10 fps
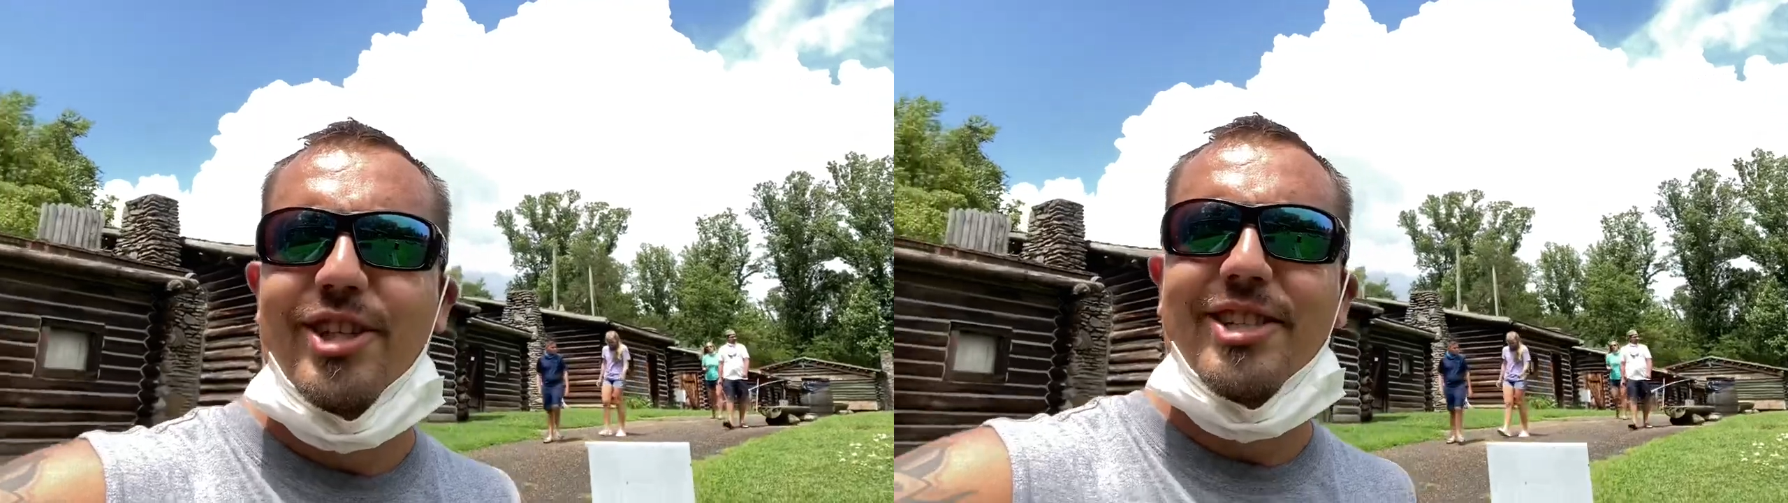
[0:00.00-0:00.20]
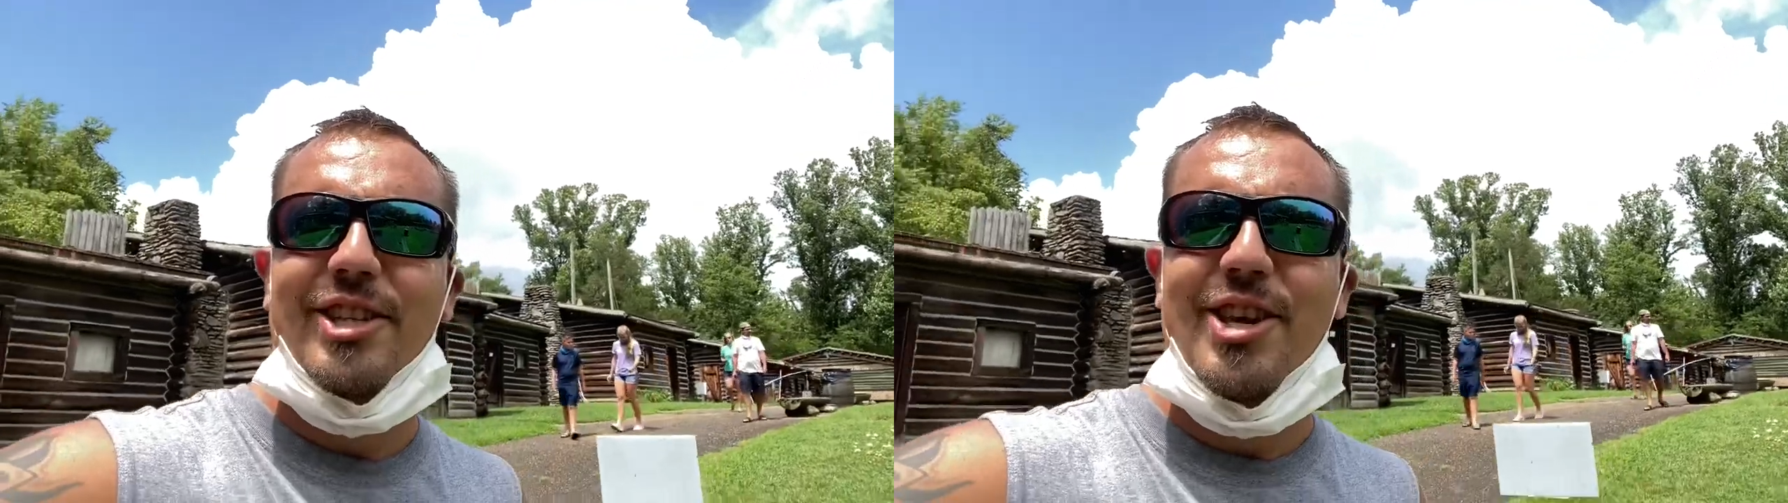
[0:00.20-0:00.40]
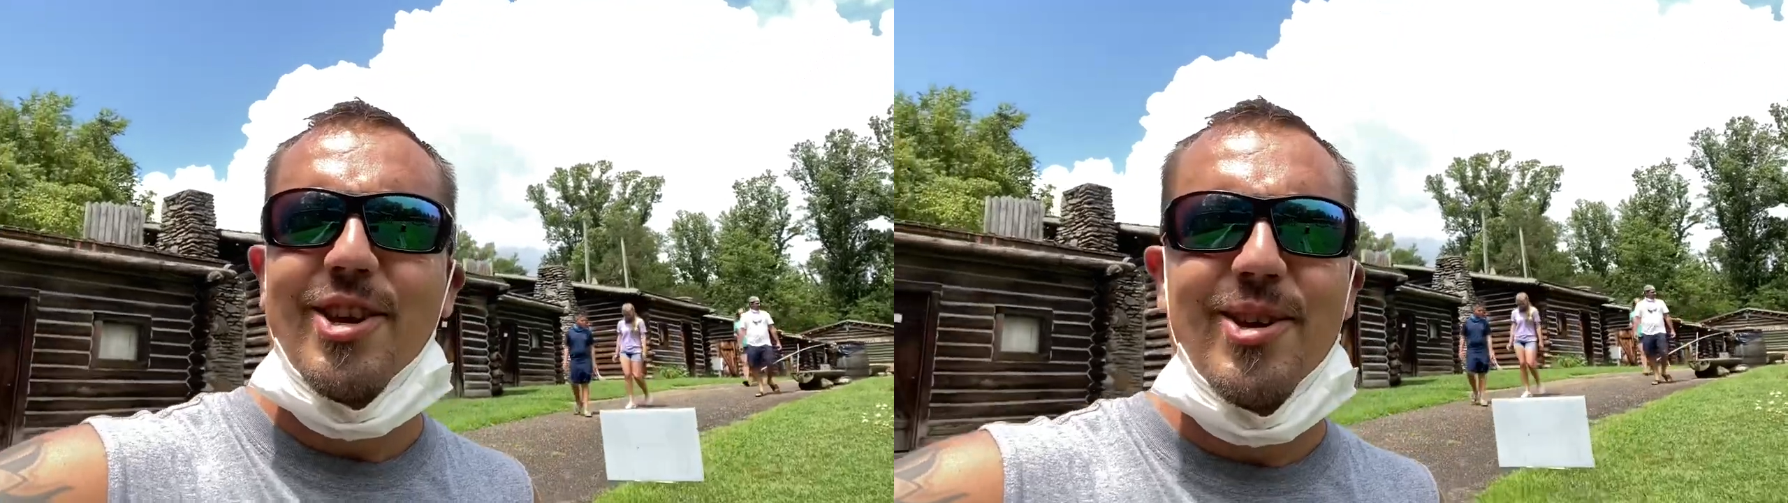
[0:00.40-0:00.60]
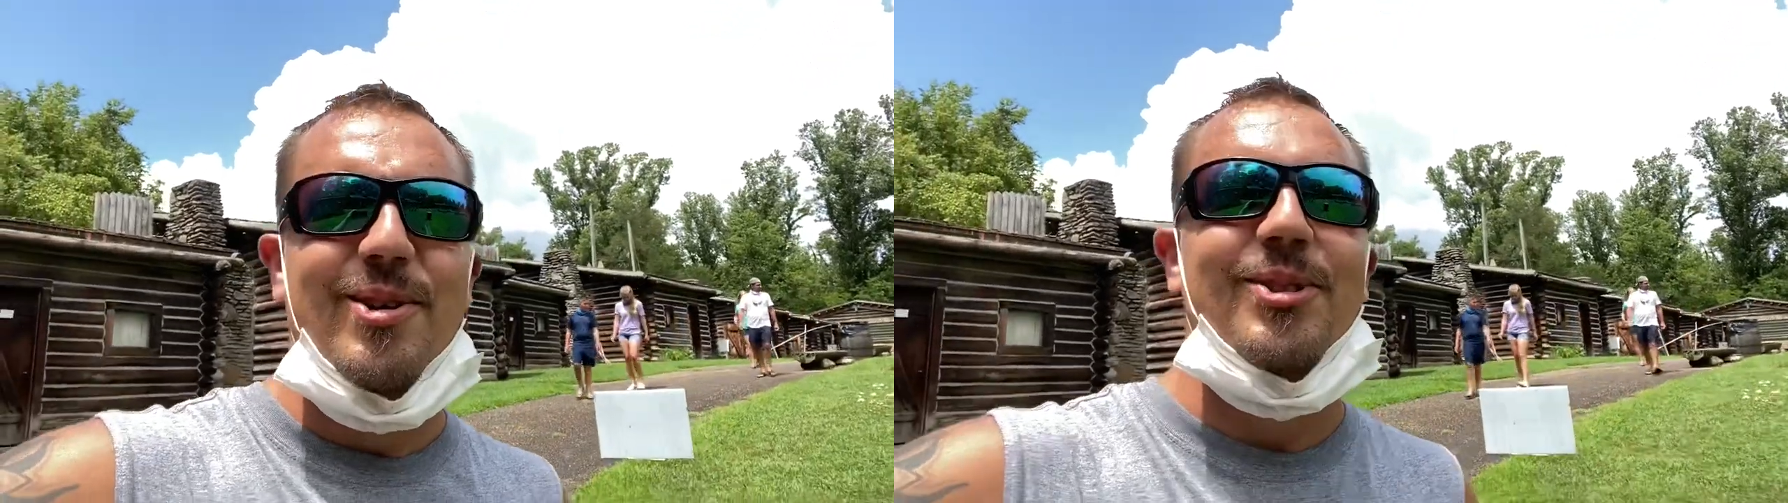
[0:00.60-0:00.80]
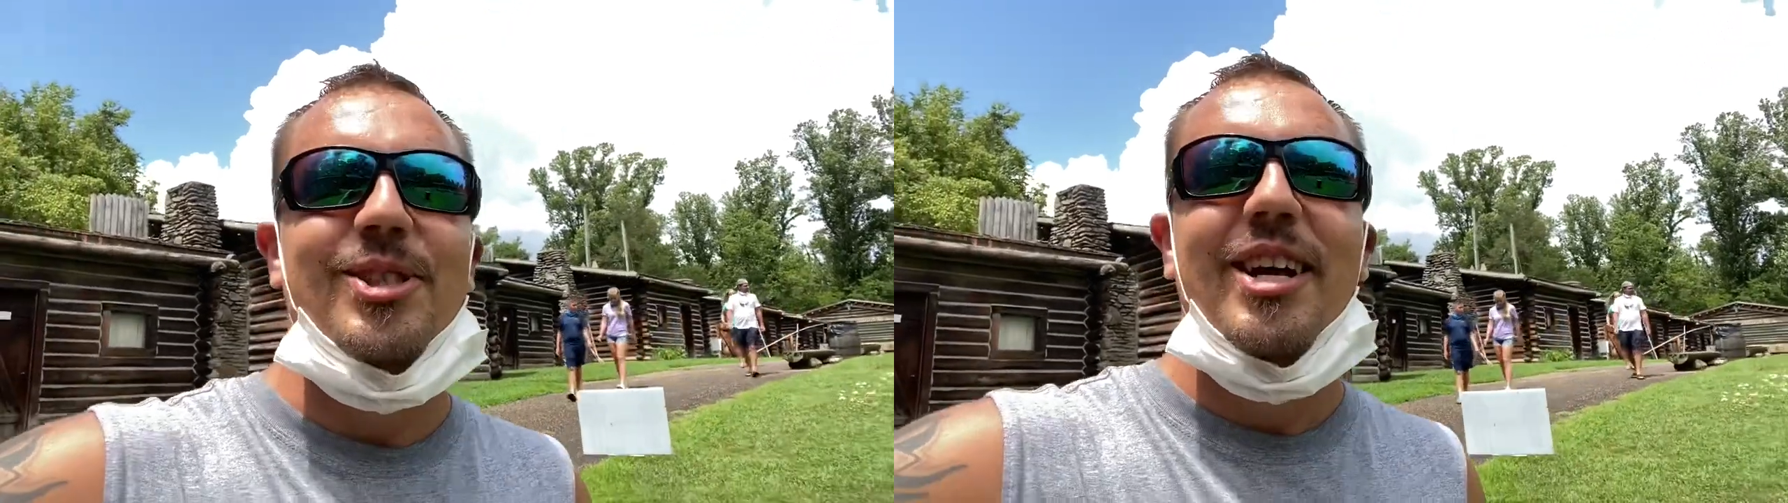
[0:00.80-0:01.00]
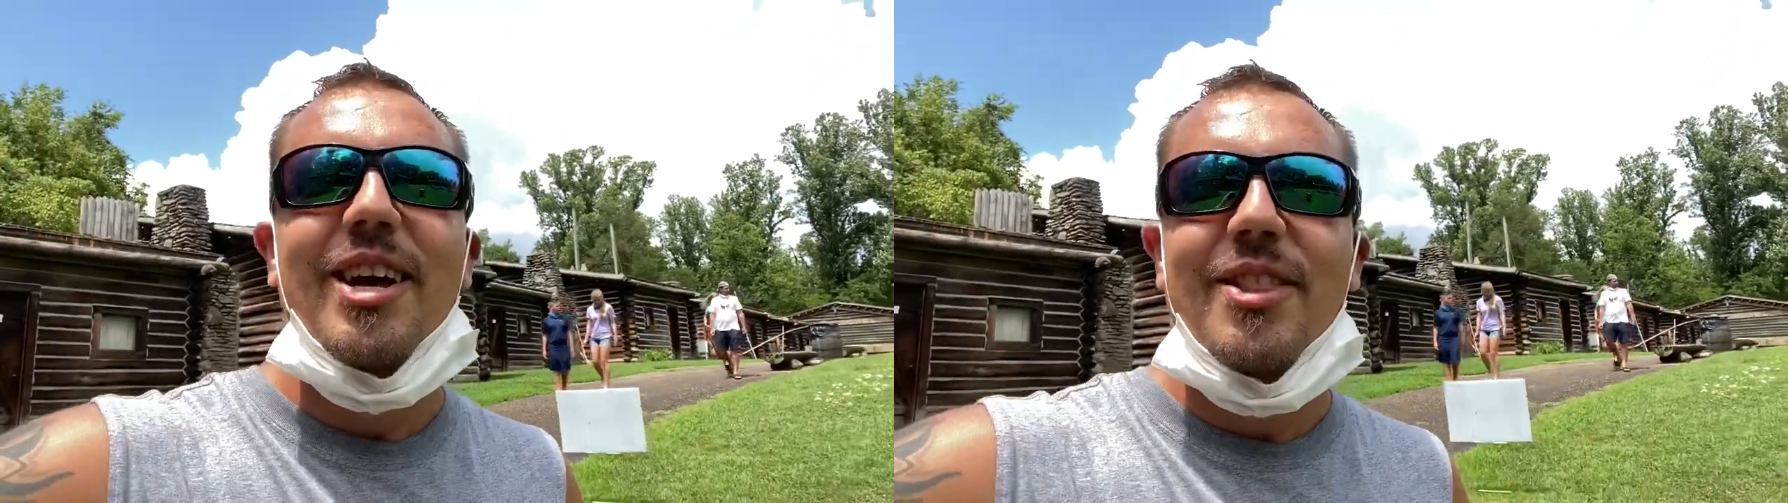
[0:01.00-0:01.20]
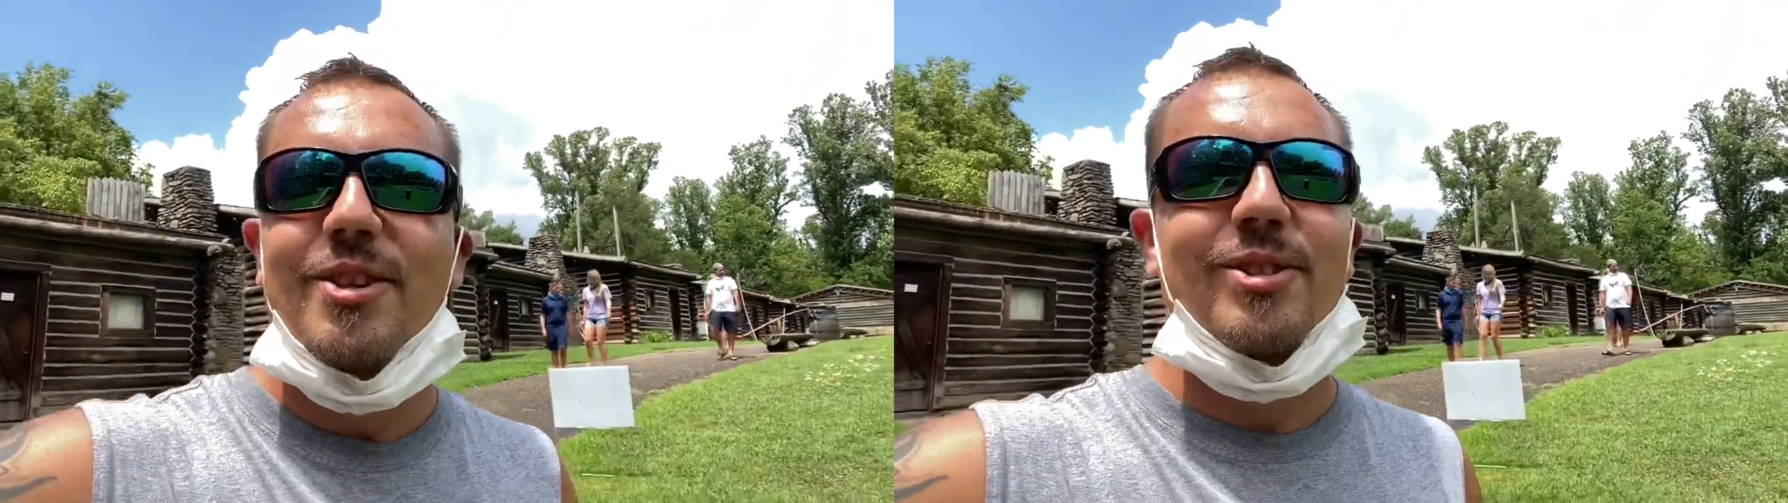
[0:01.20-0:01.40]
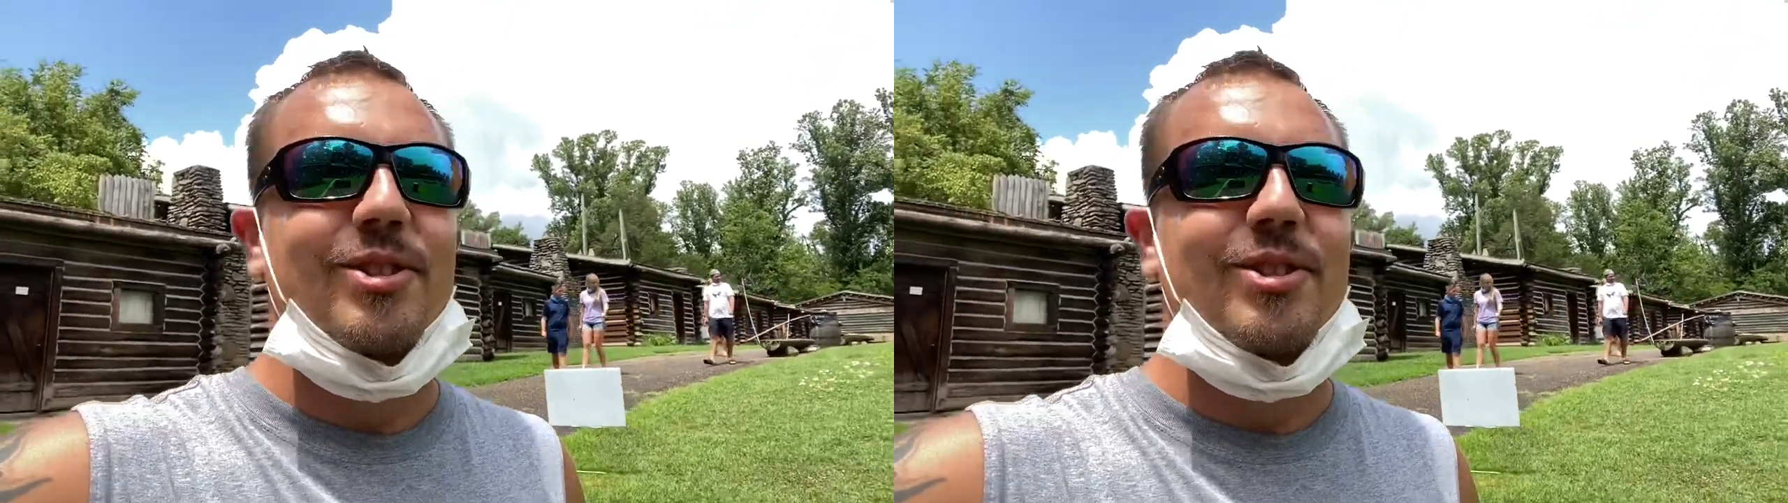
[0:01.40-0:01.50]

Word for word: It's huge. There's